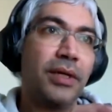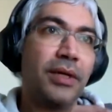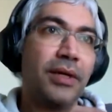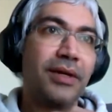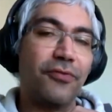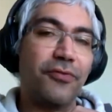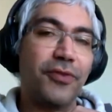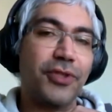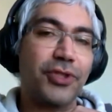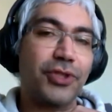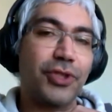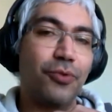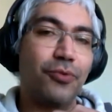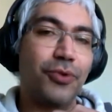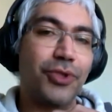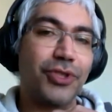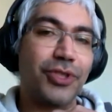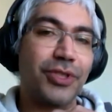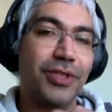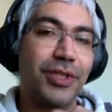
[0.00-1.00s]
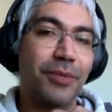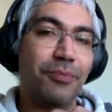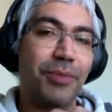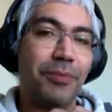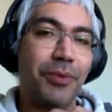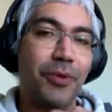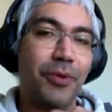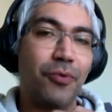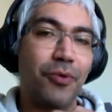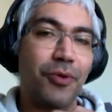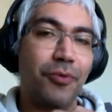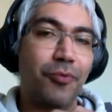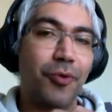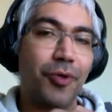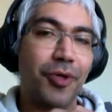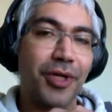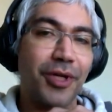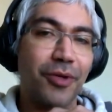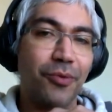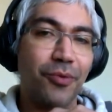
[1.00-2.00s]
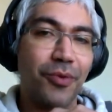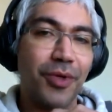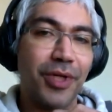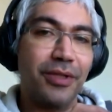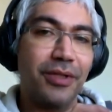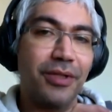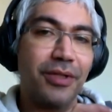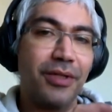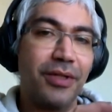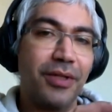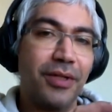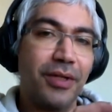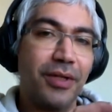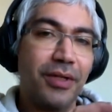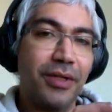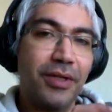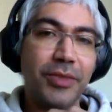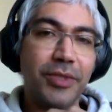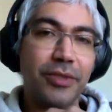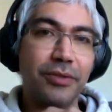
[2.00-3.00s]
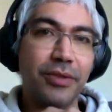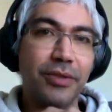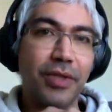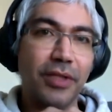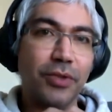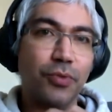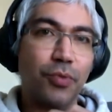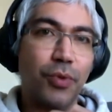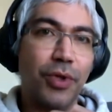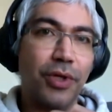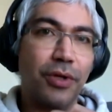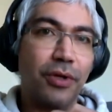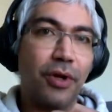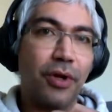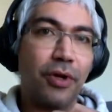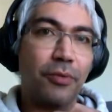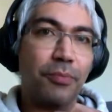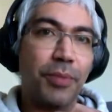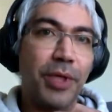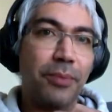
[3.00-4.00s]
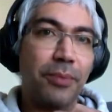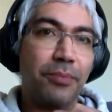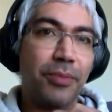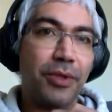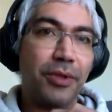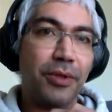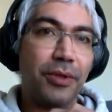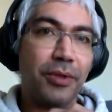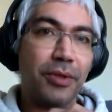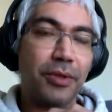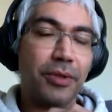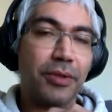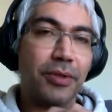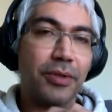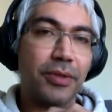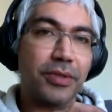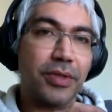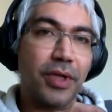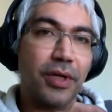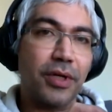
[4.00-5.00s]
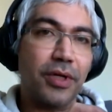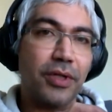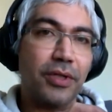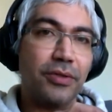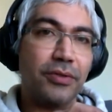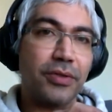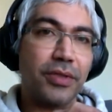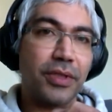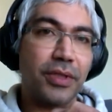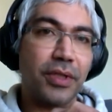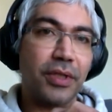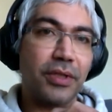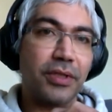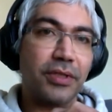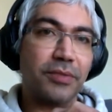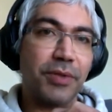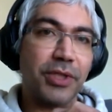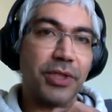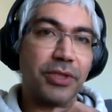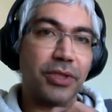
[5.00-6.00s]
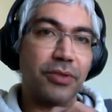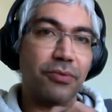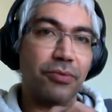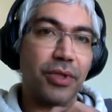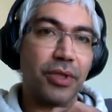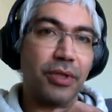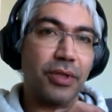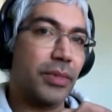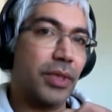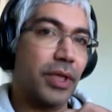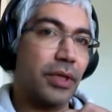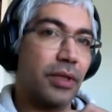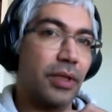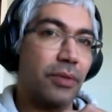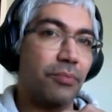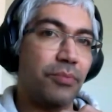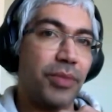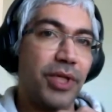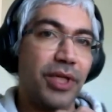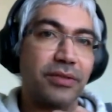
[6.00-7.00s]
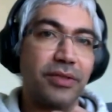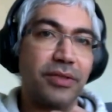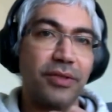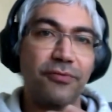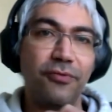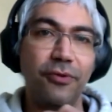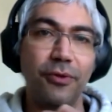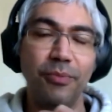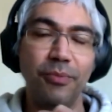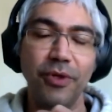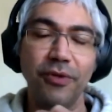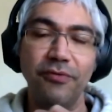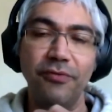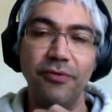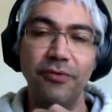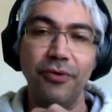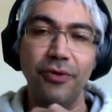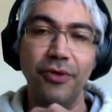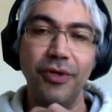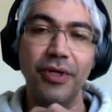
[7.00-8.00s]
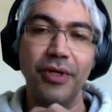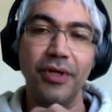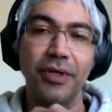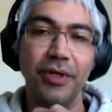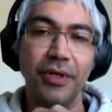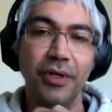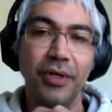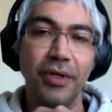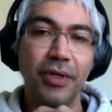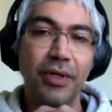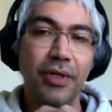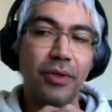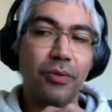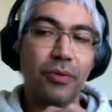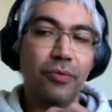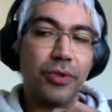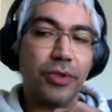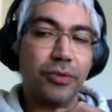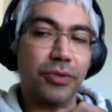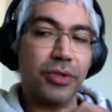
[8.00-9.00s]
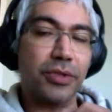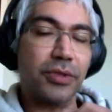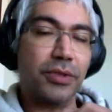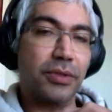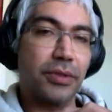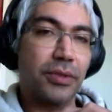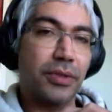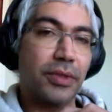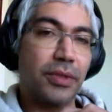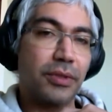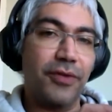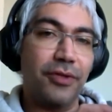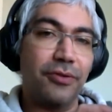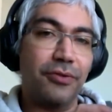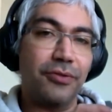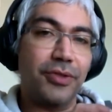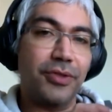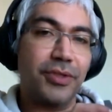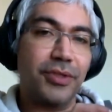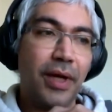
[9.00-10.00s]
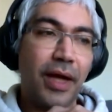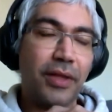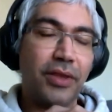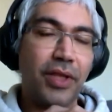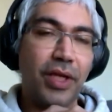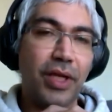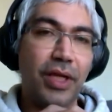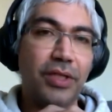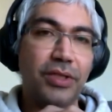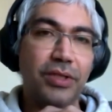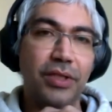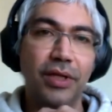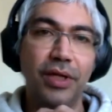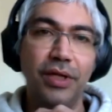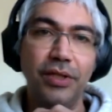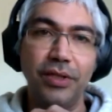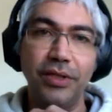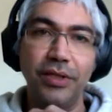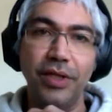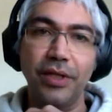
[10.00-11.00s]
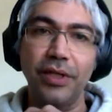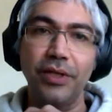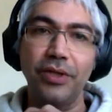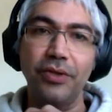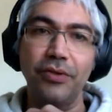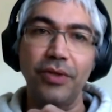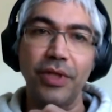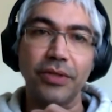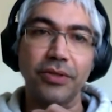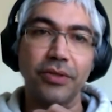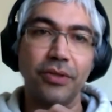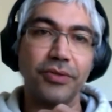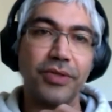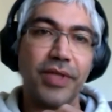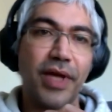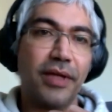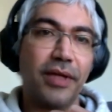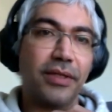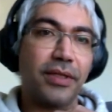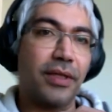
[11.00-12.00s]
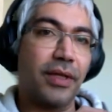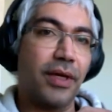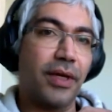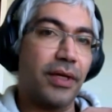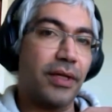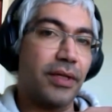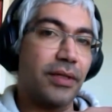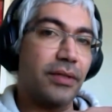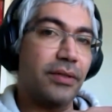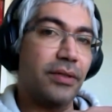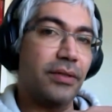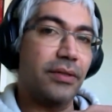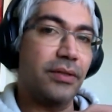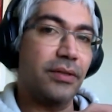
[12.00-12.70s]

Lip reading: official version that people were working with. So that's where a lot of people started using it, especially with, I think, BSD 4.4, which was huge. I think the internet and Unix goes hand in hand,